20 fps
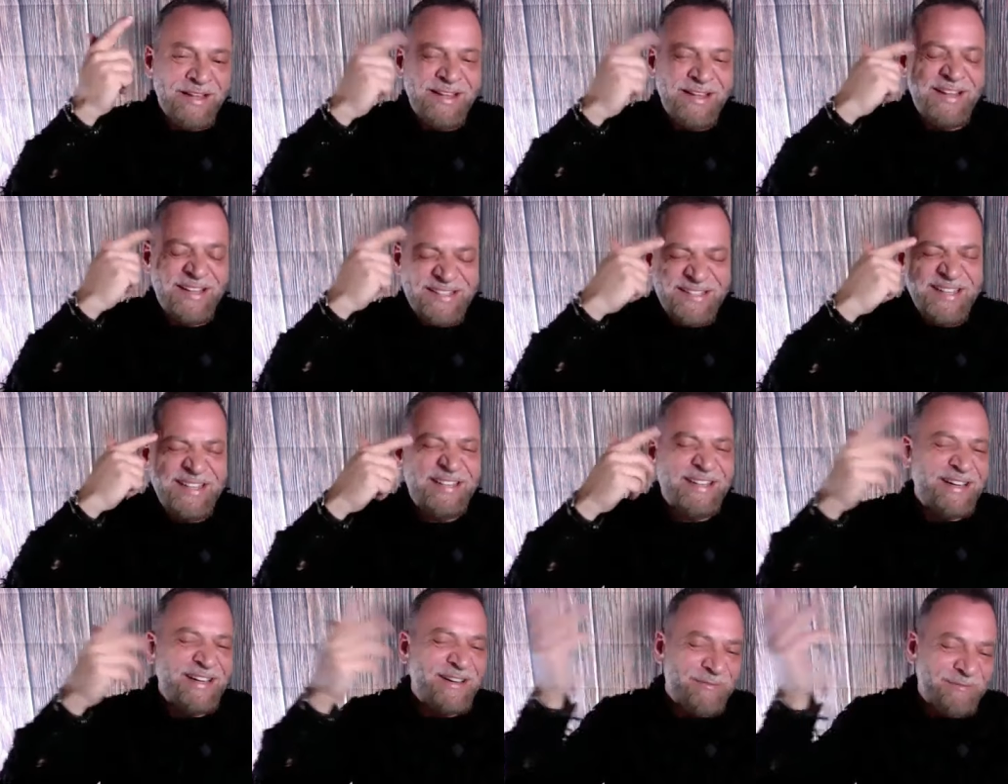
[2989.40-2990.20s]
it's in
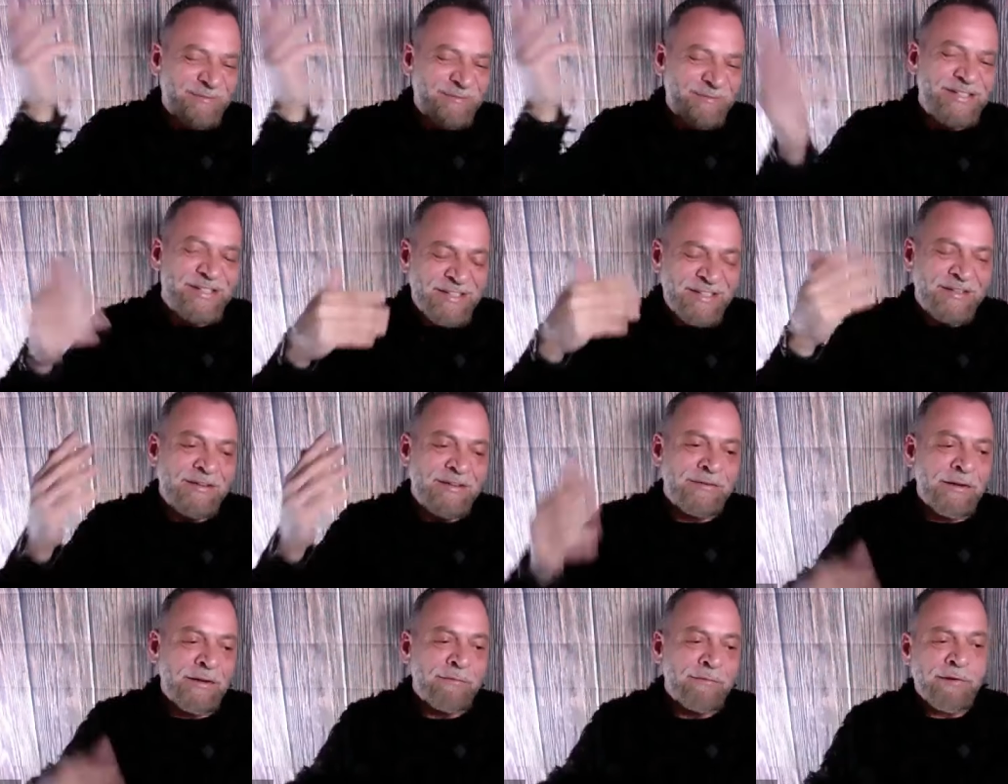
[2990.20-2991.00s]
there. But you
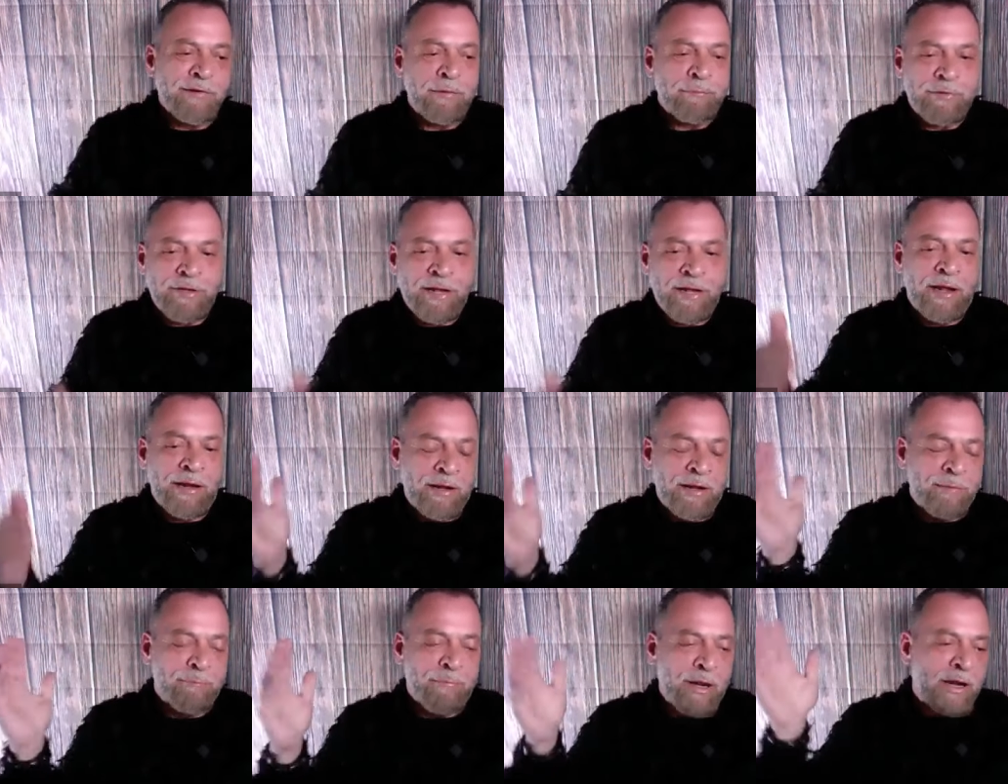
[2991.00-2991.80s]
know, you're like, oh,
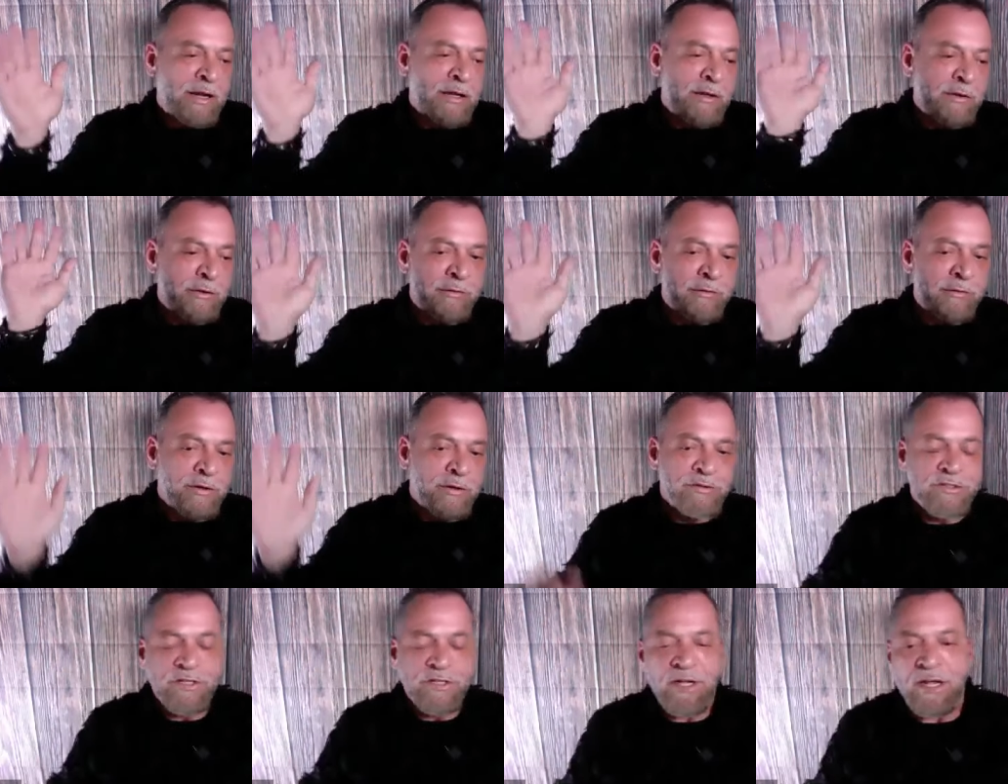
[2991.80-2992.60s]
Dad, why you don't
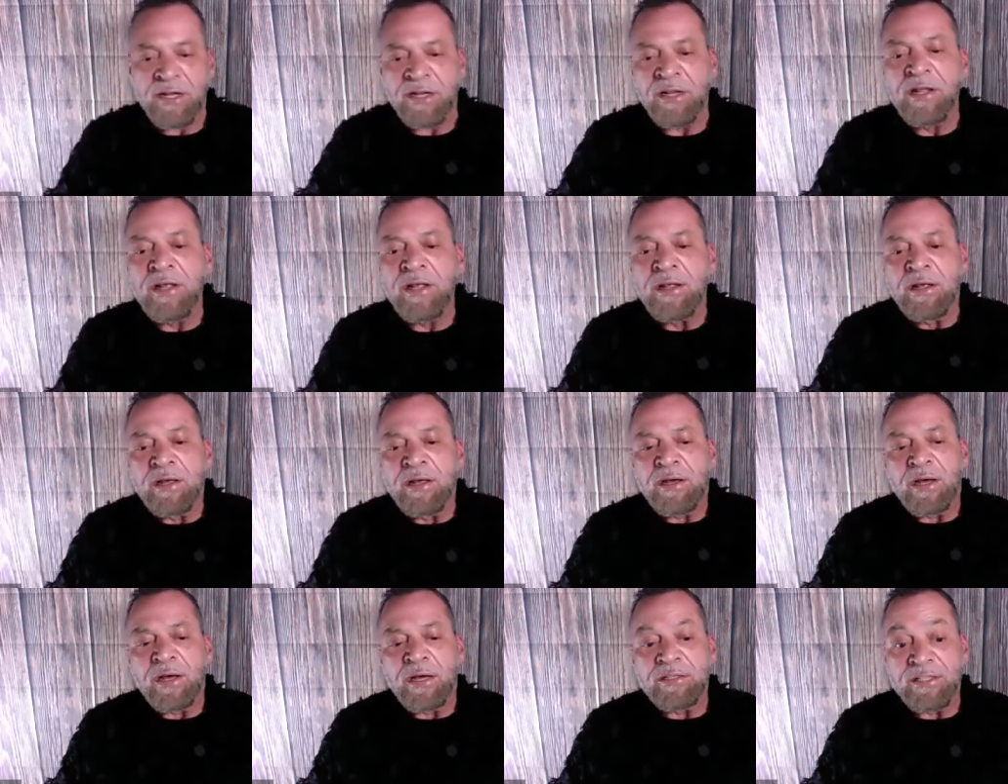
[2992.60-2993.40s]
understand?
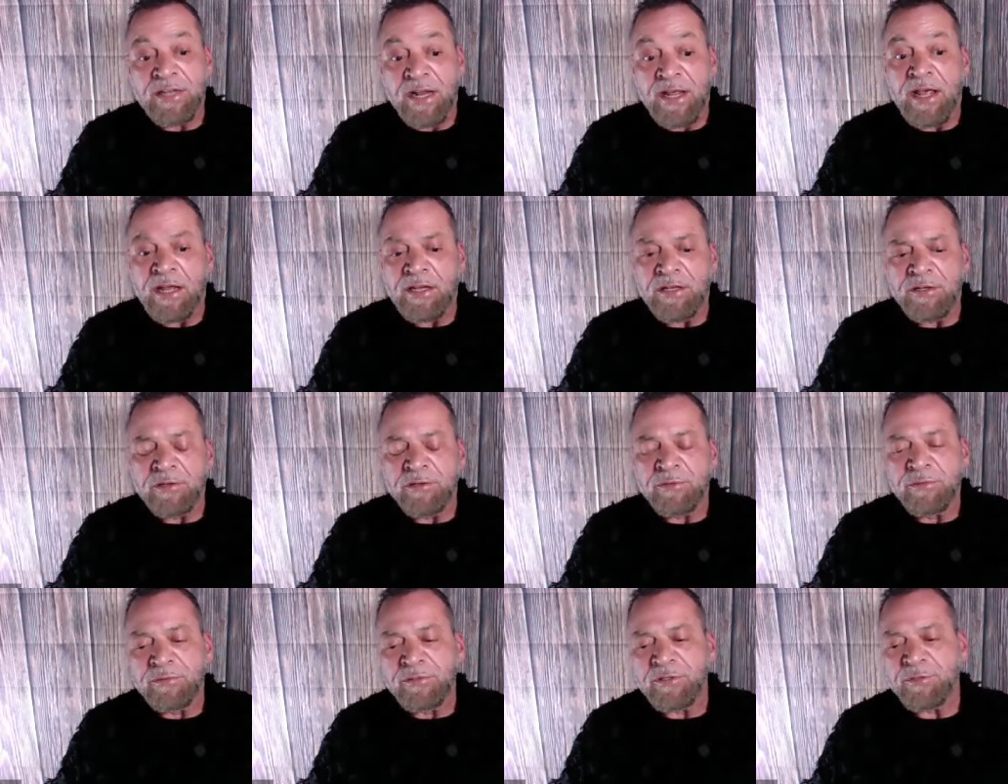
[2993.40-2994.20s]
Uh, today I
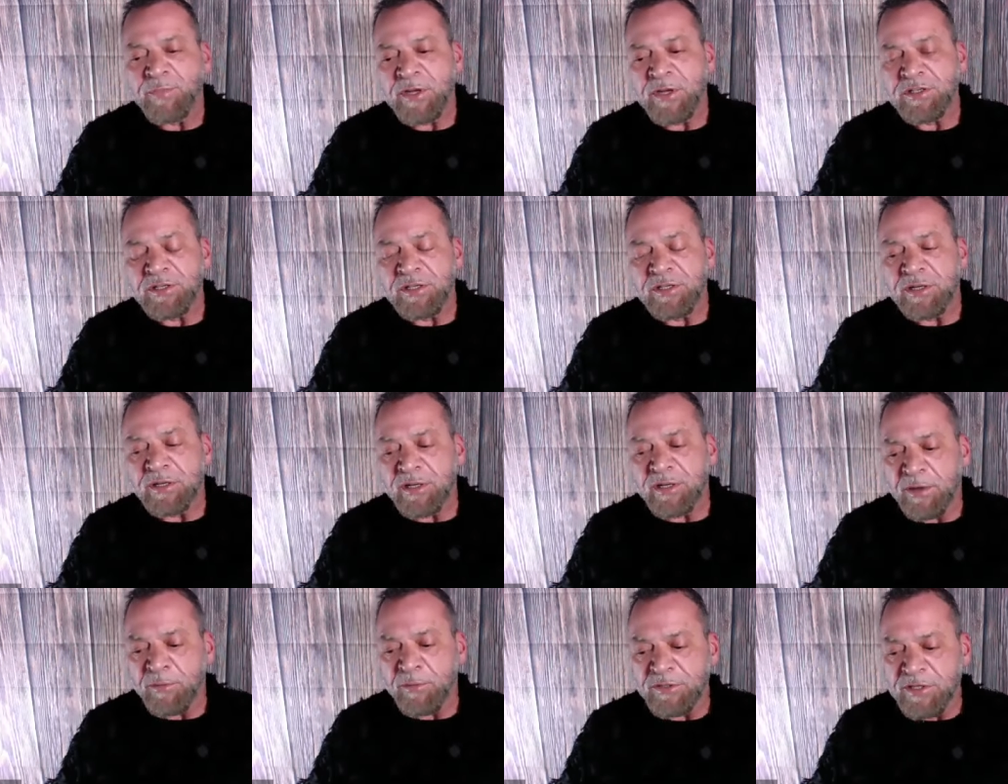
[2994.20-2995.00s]
do,
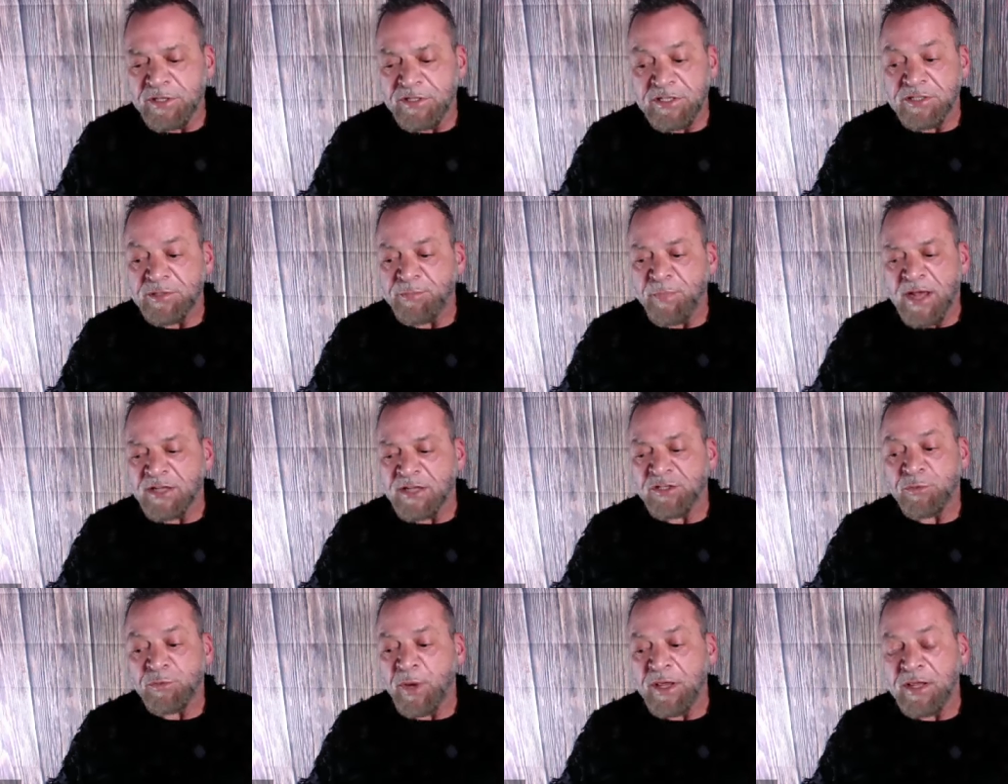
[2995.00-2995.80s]
especially since he's
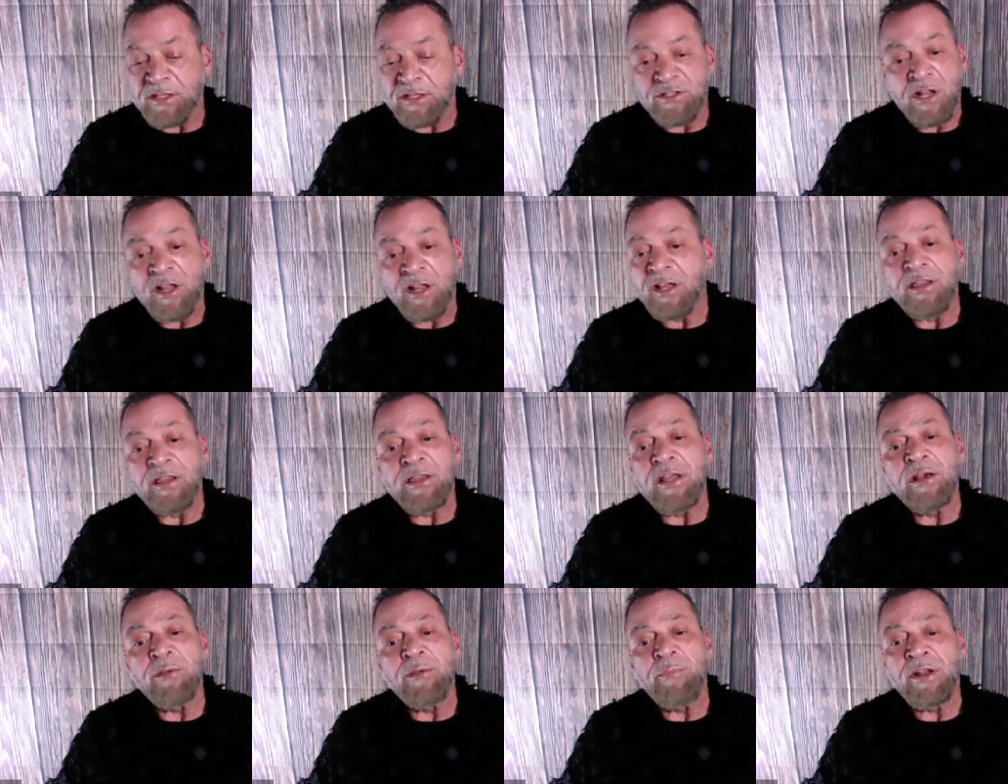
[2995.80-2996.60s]
passed away. That's all I can
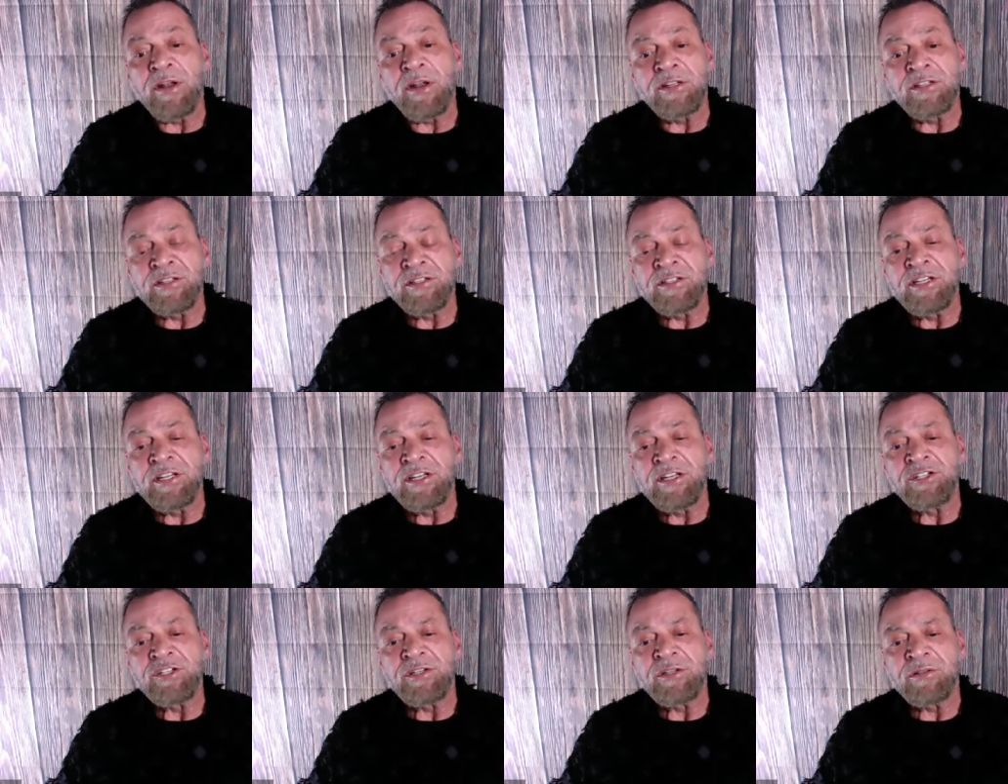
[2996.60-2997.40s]
think about is his
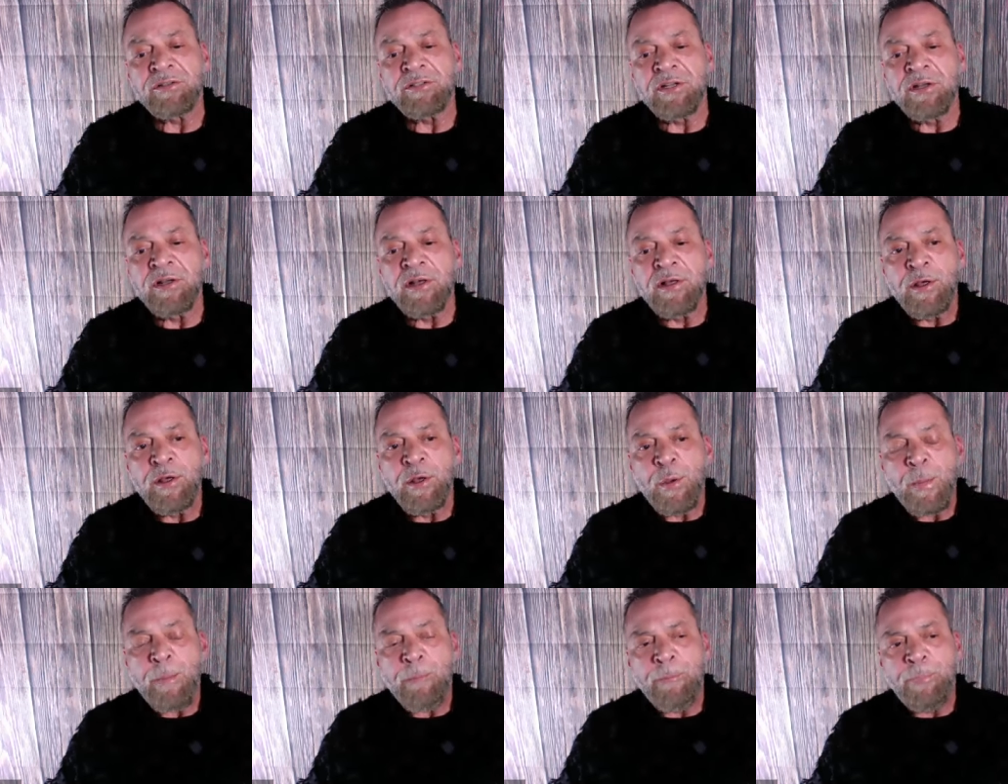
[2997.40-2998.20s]
teachings.
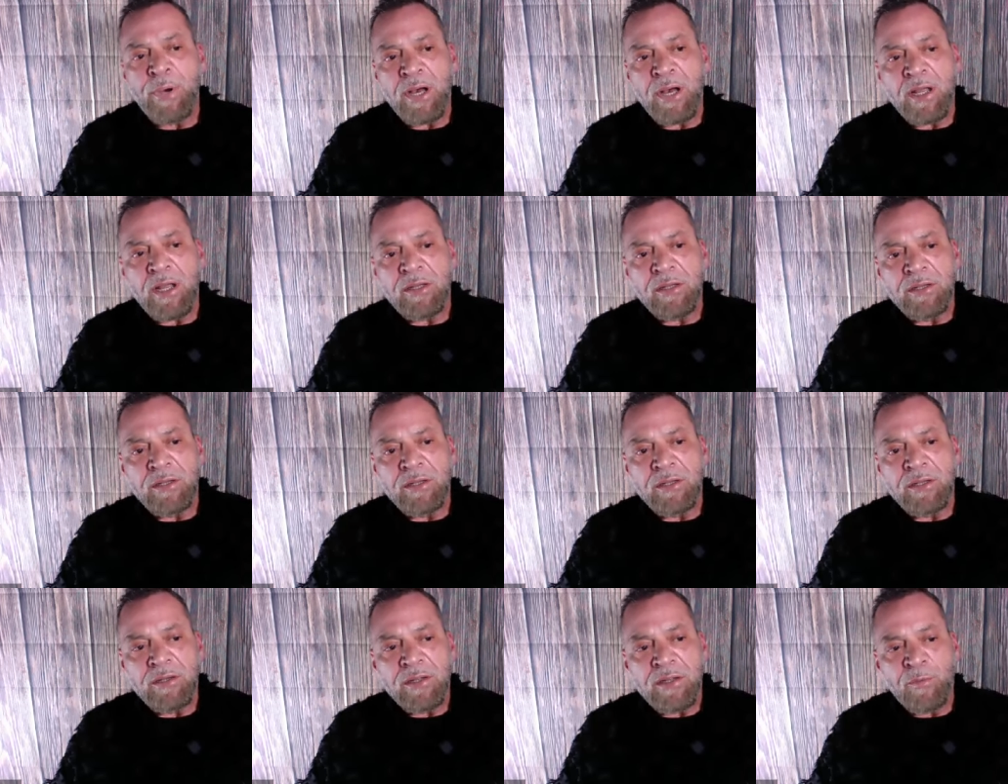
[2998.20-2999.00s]
But
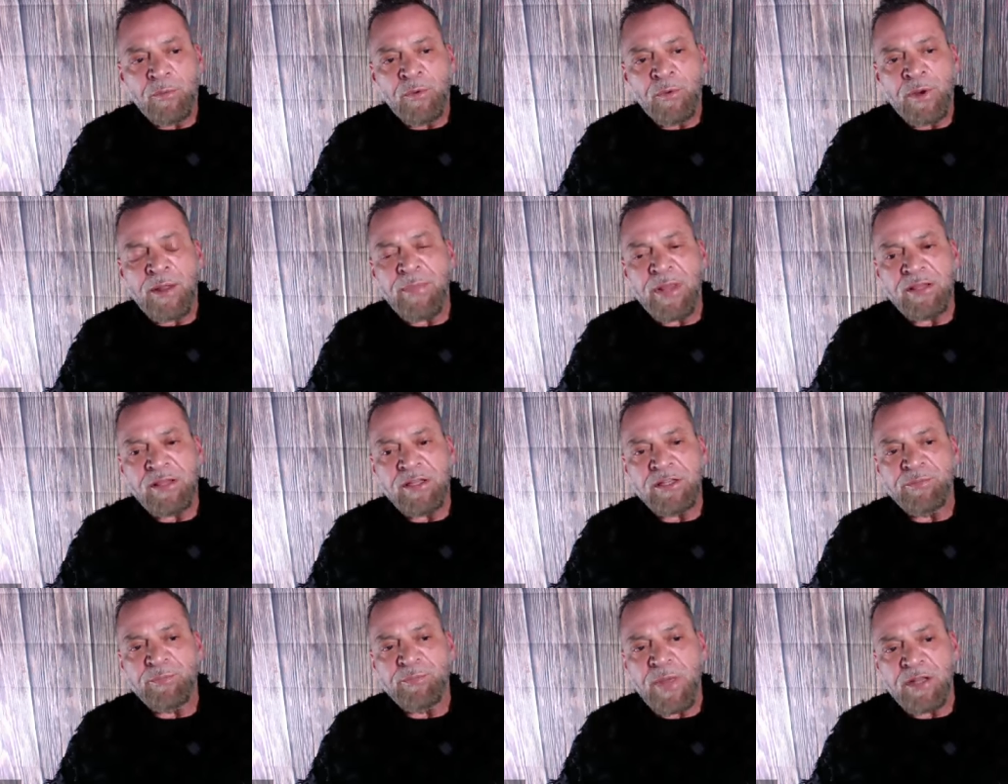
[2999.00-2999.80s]
when I met these